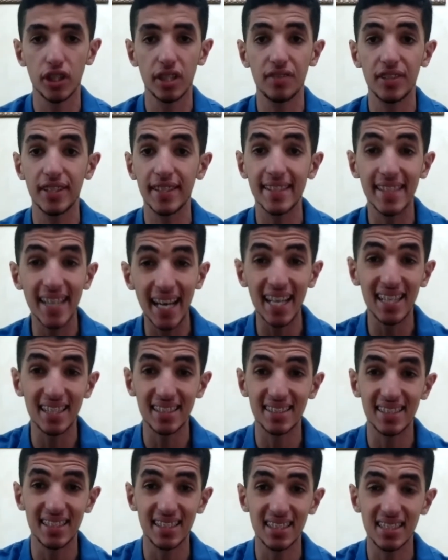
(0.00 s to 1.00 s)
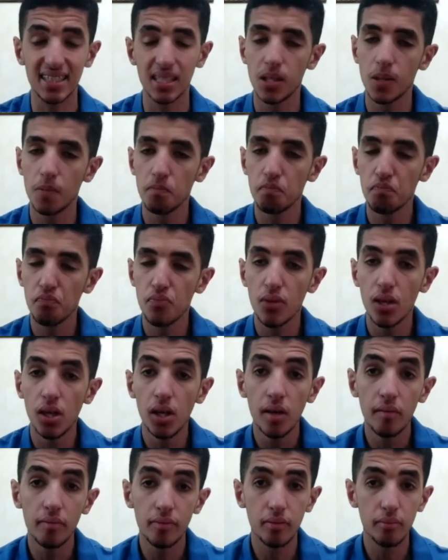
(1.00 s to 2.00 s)
even galaxies.
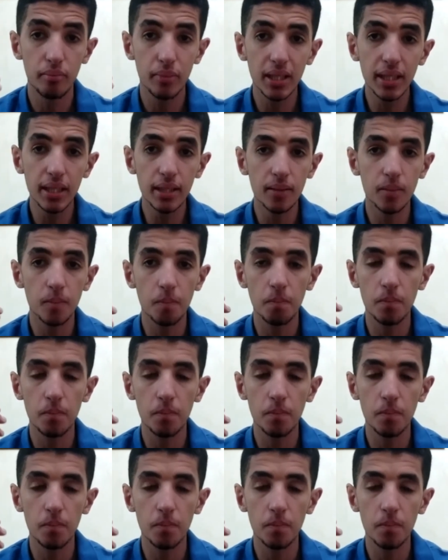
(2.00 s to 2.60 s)
For me,